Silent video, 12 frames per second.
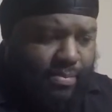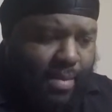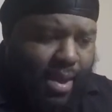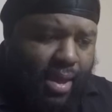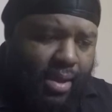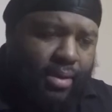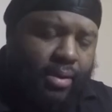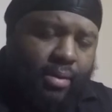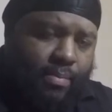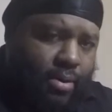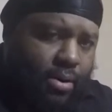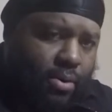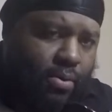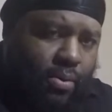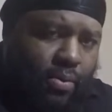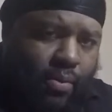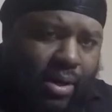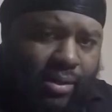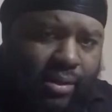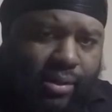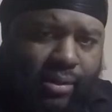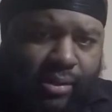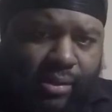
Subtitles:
May, depending on the weather.